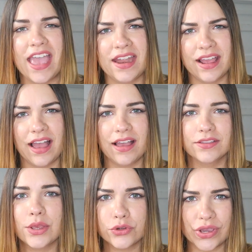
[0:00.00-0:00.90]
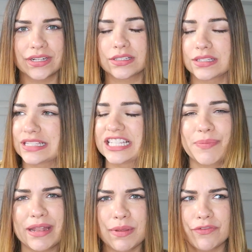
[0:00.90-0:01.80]
and they were trying to
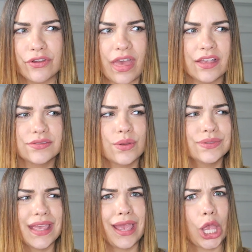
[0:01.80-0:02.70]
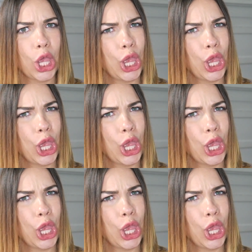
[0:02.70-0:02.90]
suspend me for that. So I was like,